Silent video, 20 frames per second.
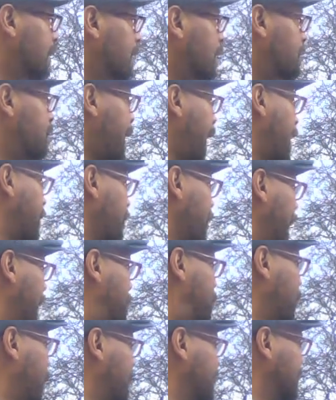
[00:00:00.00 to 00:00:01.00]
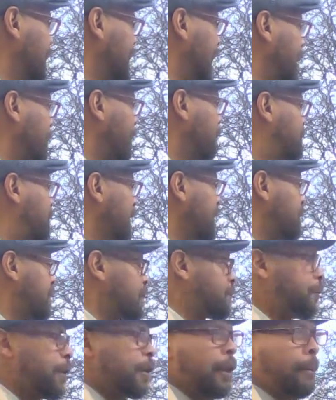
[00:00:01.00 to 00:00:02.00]
Father, I pray in the name of Jesus
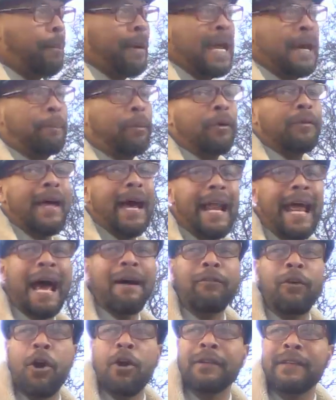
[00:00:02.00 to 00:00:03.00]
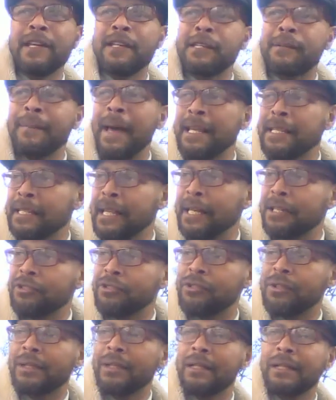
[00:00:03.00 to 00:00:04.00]
for the people that have heard this message.
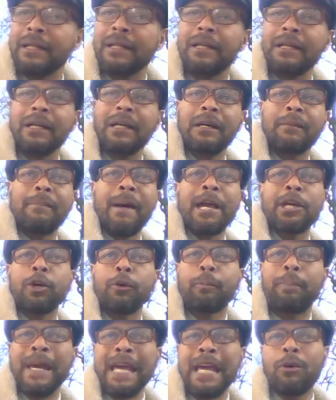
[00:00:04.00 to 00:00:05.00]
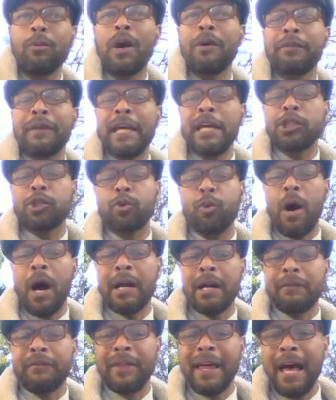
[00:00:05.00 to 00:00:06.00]
May you be with each one
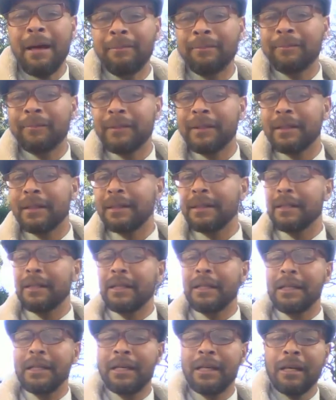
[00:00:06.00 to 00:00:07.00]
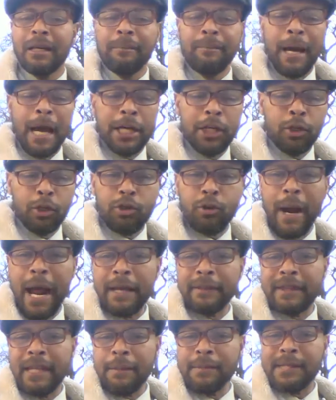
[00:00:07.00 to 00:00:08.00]
of them. May you
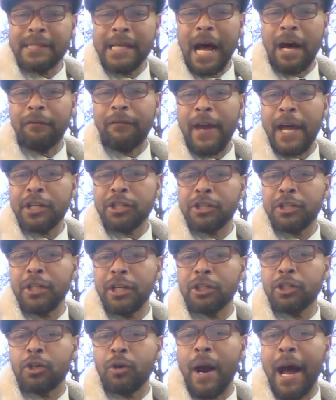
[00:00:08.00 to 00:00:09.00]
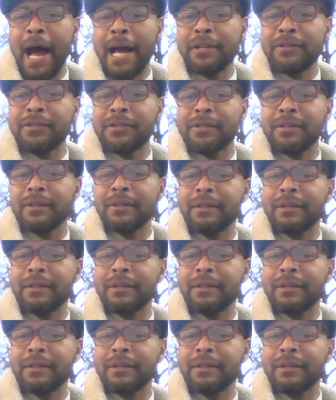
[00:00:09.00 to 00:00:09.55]
grant them salvation in Christ.